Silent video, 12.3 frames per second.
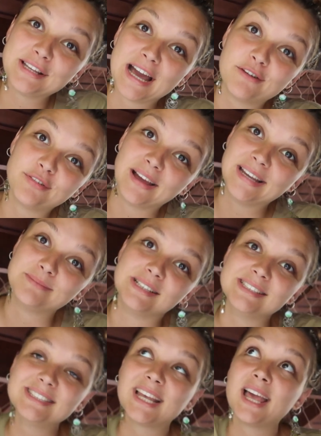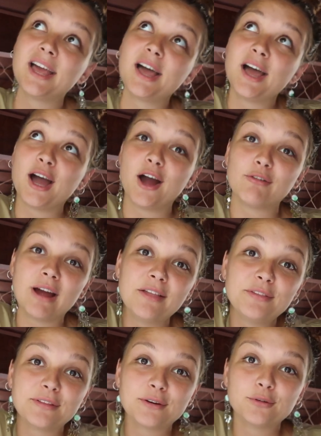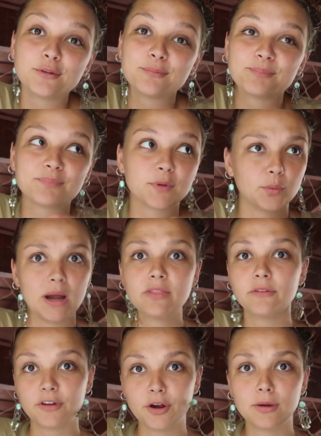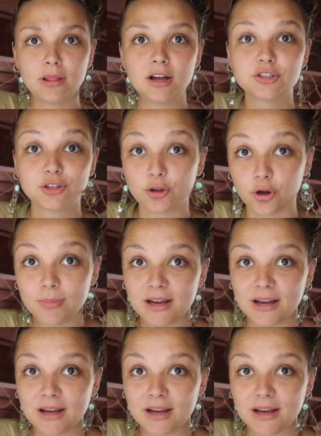now for 8 months around the very large globe